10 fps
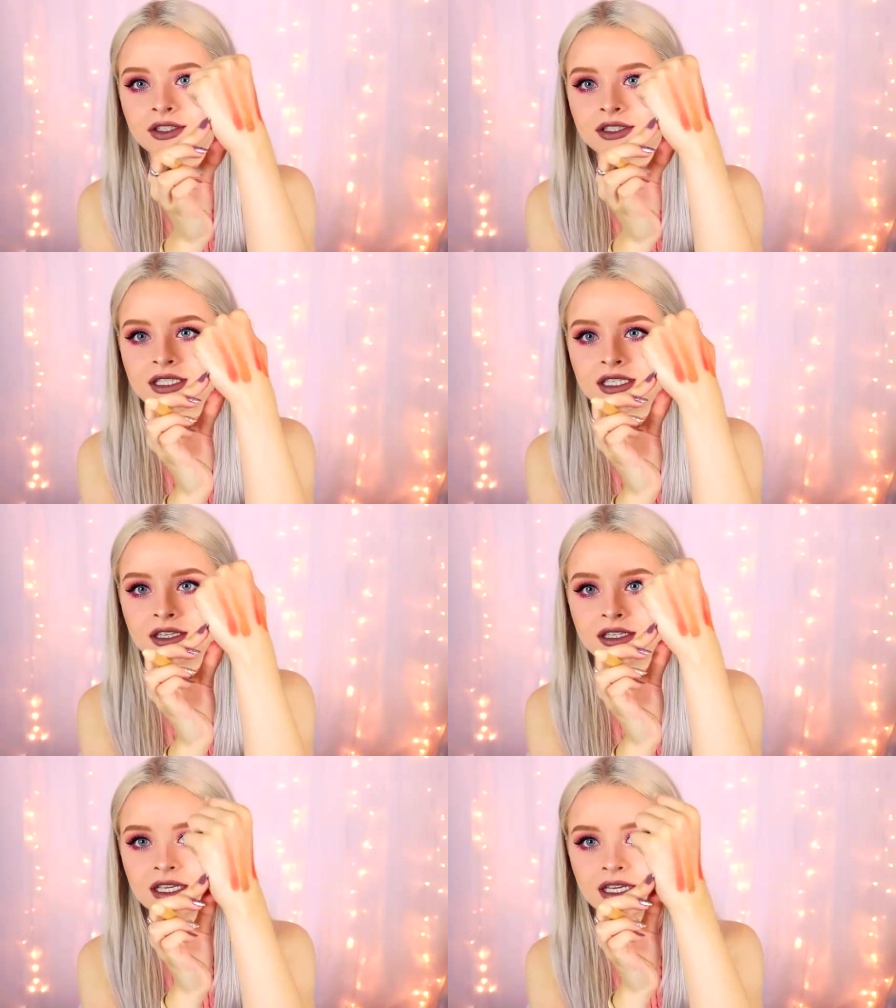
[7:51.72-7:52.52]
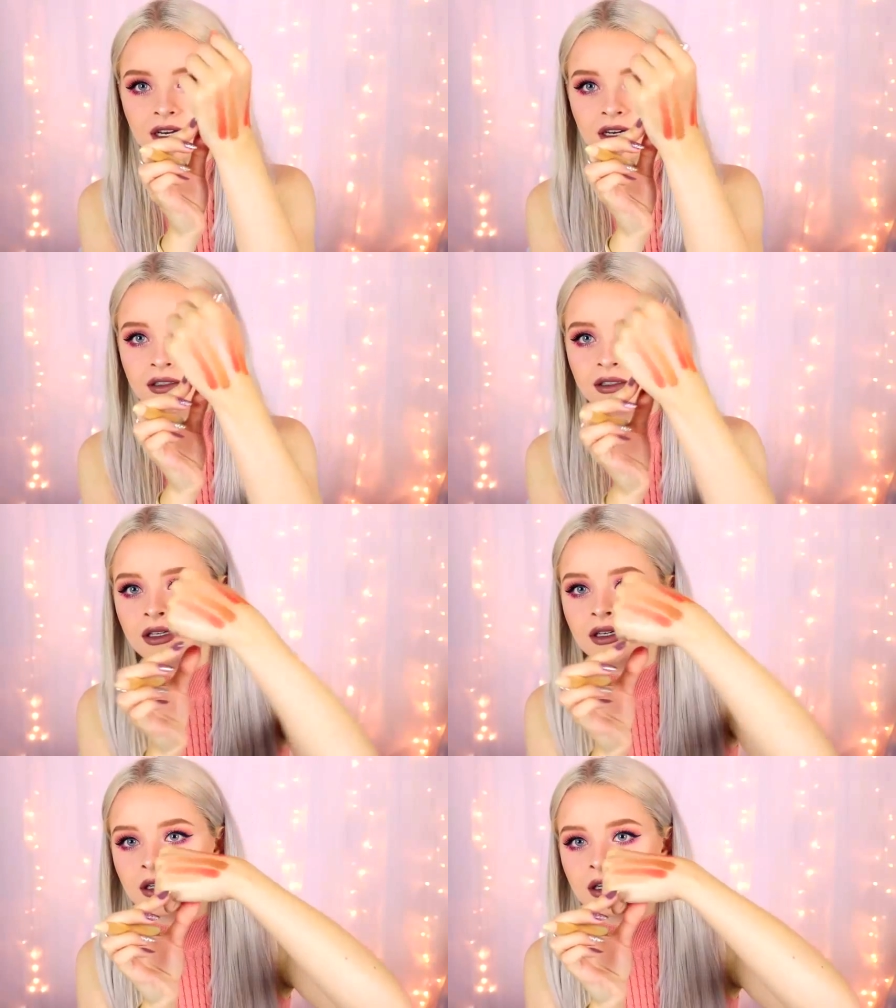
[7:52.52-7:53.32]
if you can see this here.
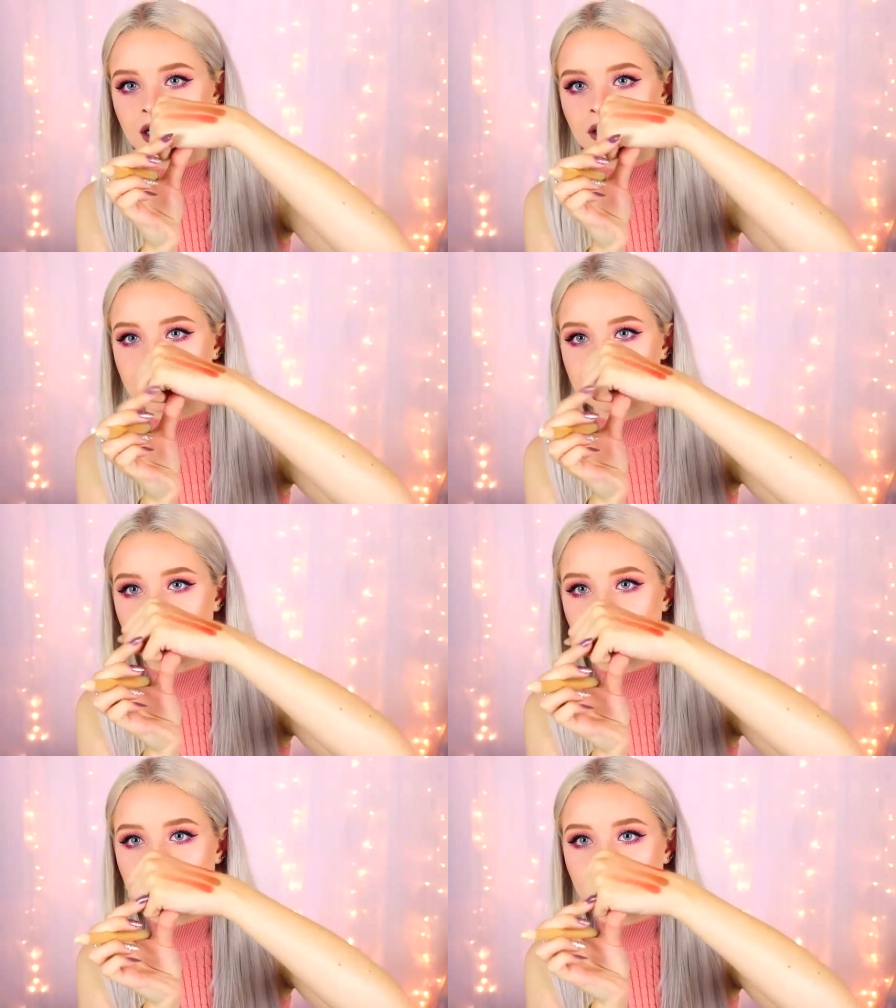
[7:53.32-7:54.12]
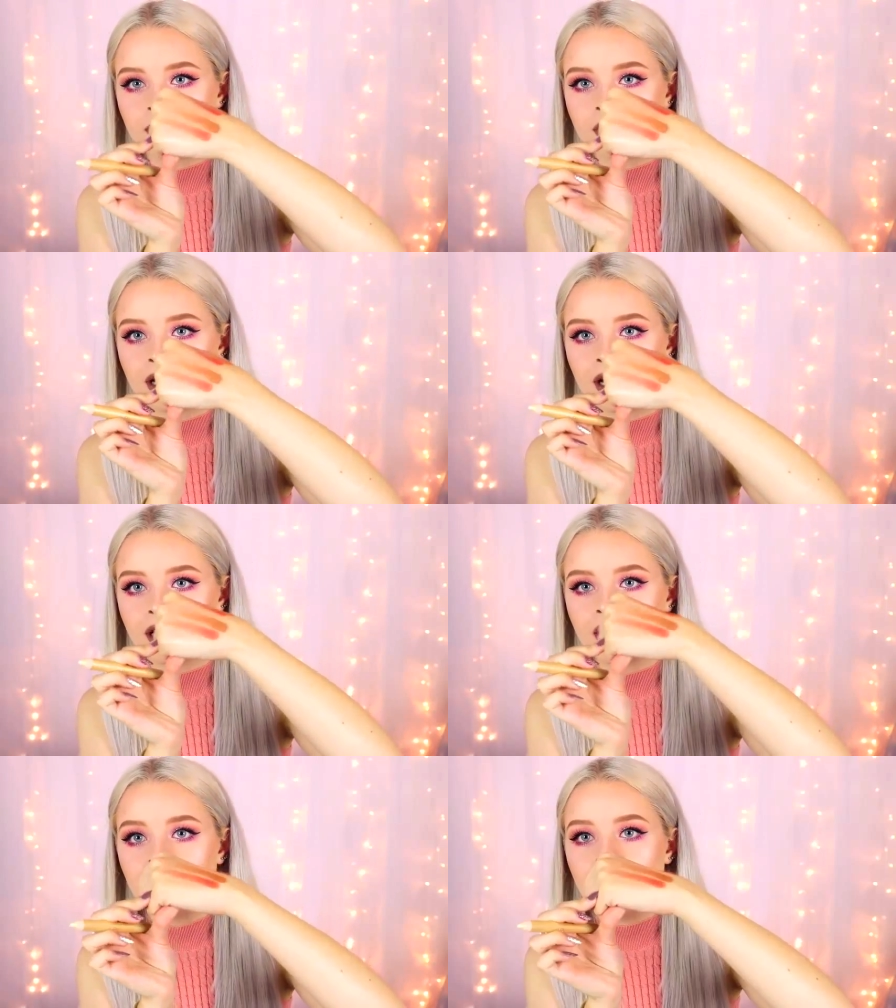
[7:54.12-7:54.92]
Hang on, it's not picking up in the
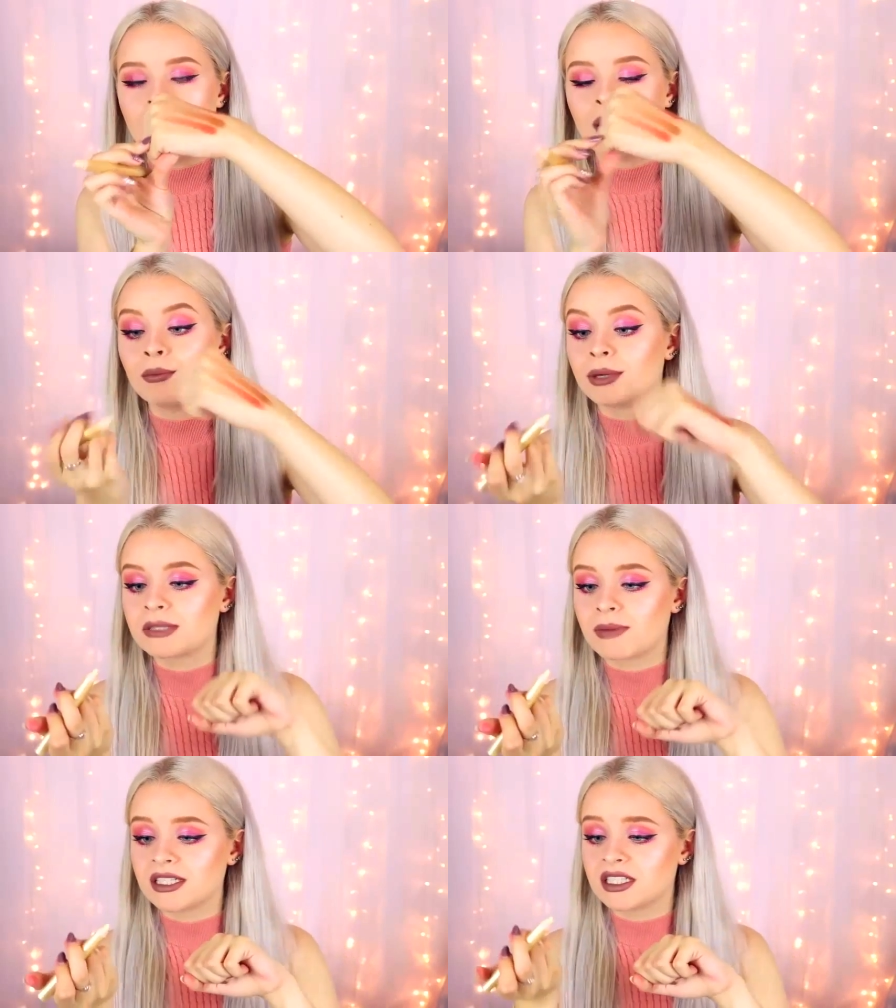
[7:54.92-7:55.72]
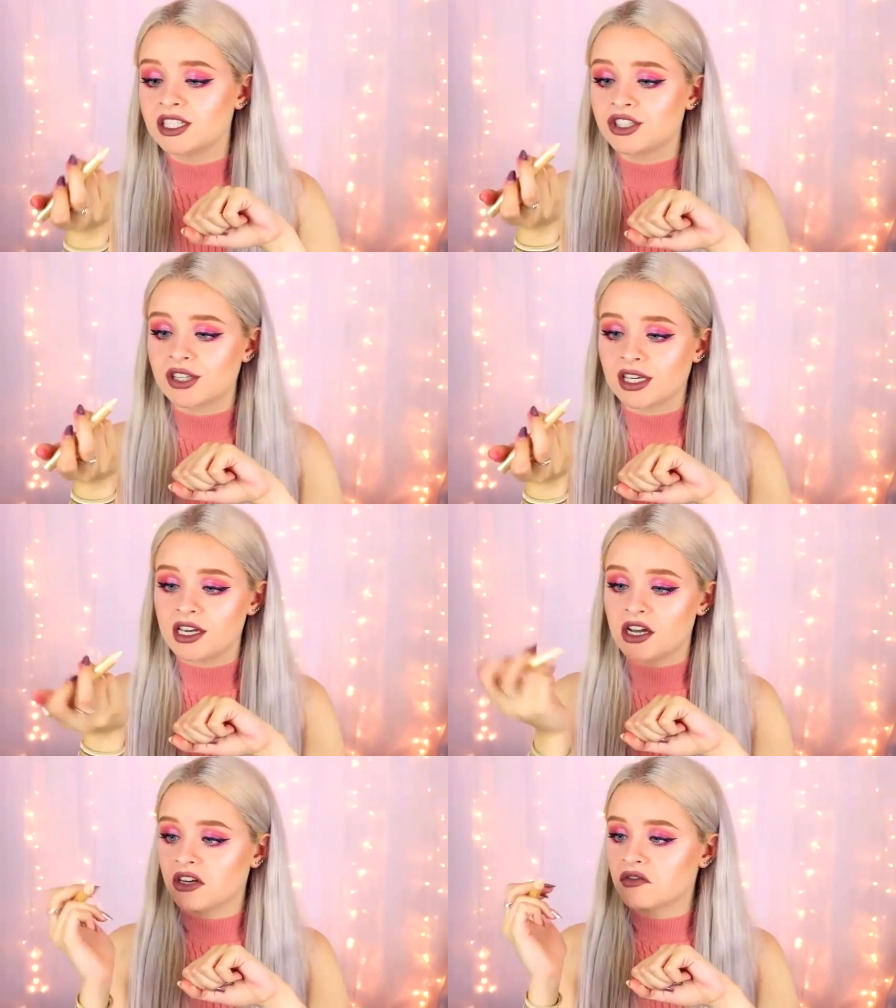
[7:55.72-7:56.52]
light. Um, but it's basically just like
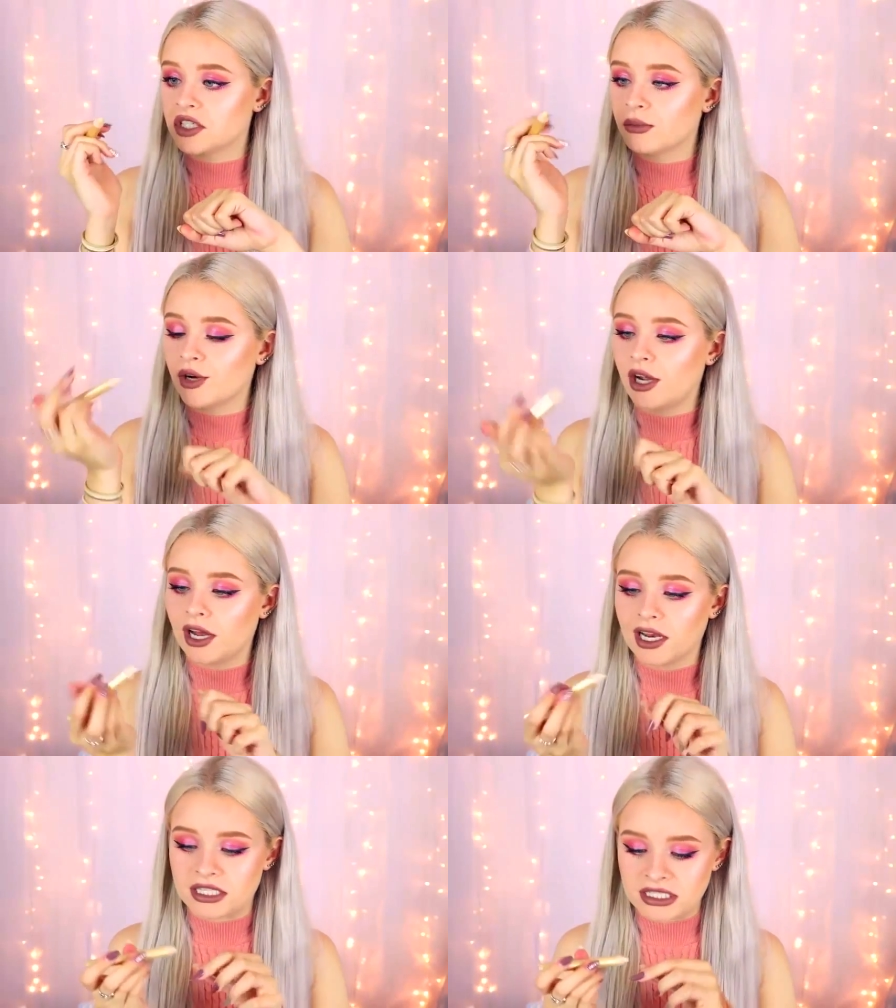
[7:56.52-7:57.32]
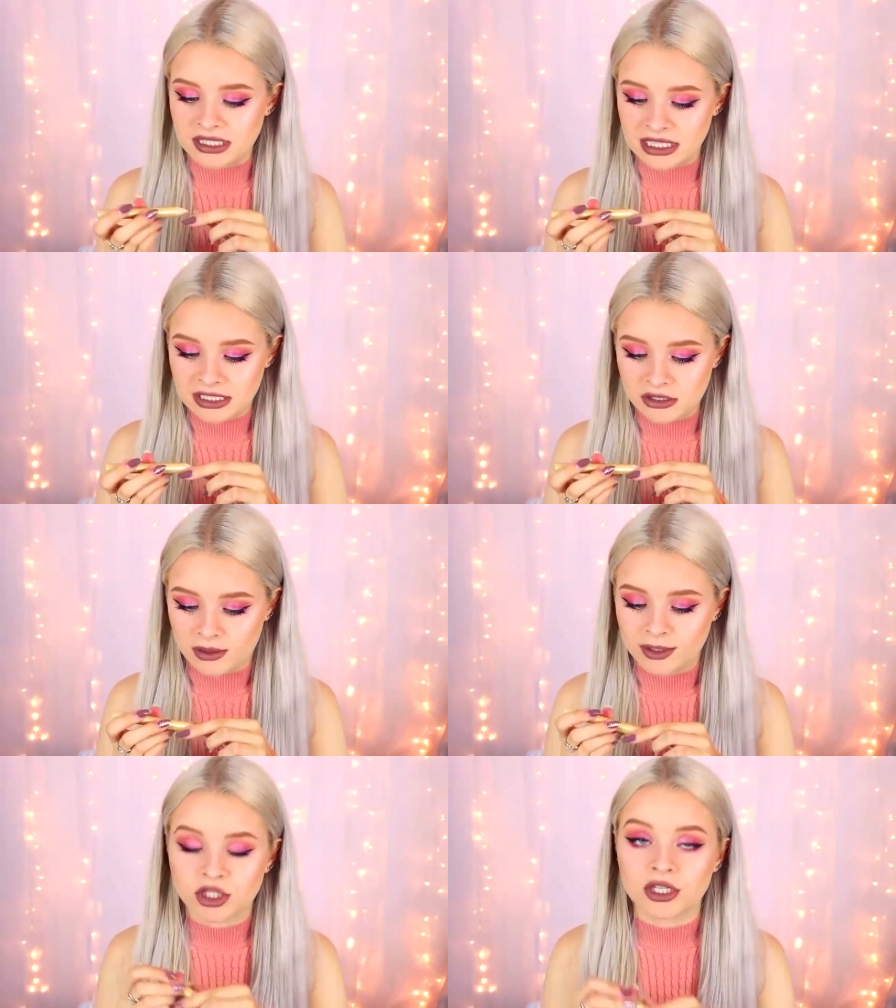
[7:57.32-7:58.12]
a kind of shimmery highlighting stick, so
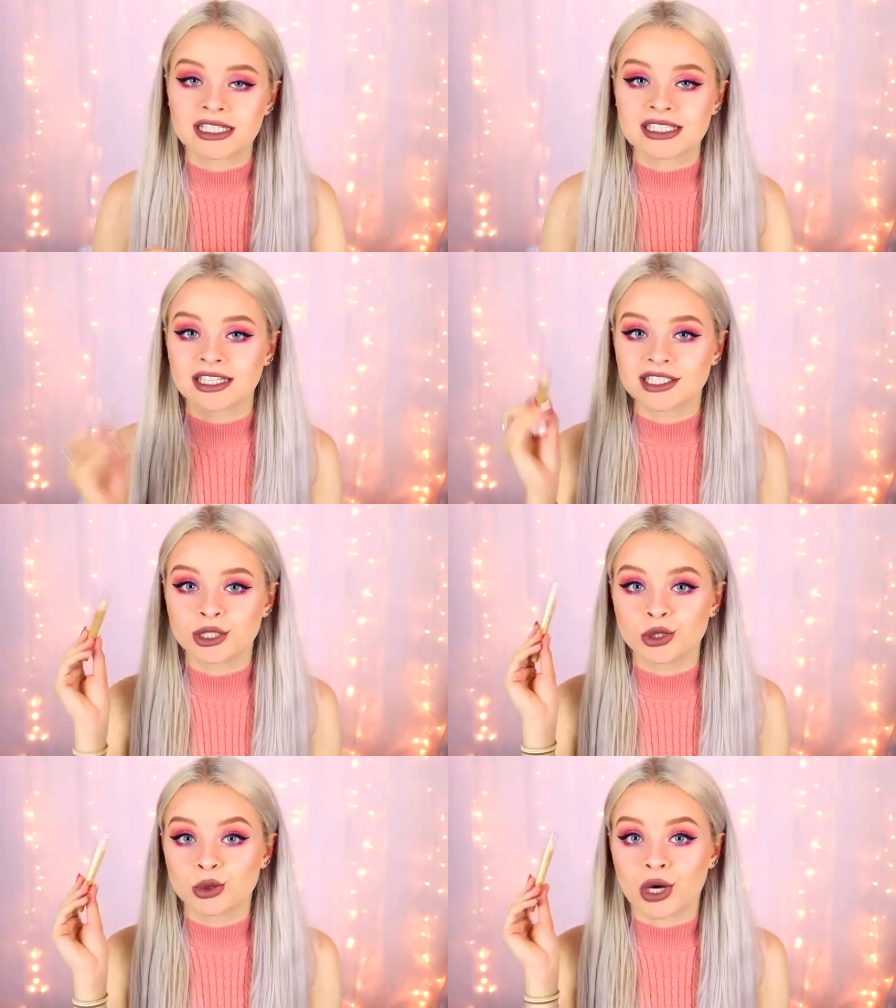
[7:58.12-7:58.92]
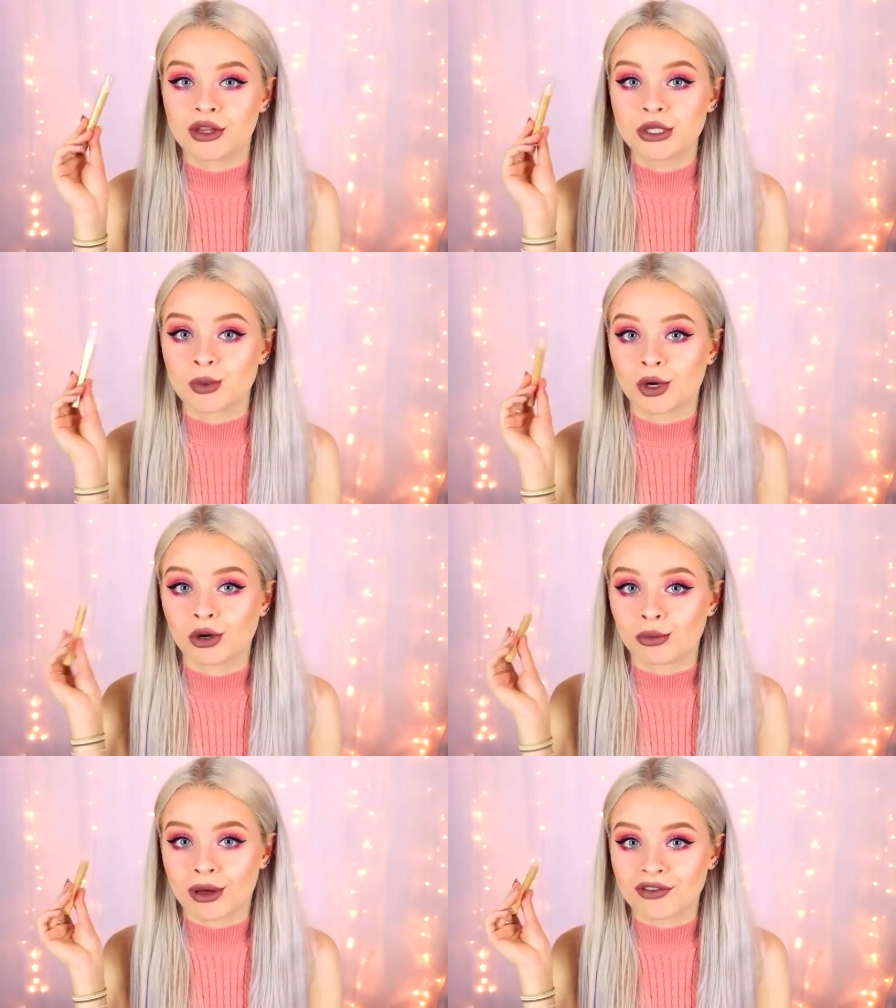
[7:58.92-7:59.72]
I'm excited to try this one
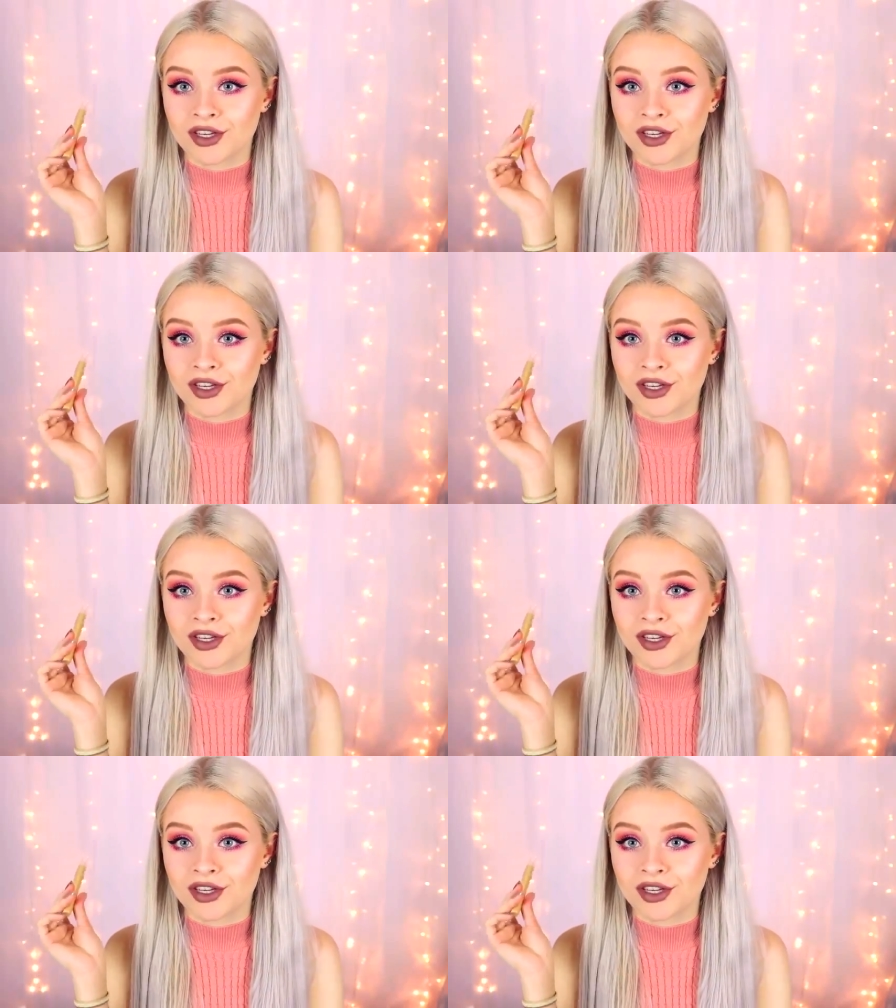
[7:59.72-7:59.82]
on my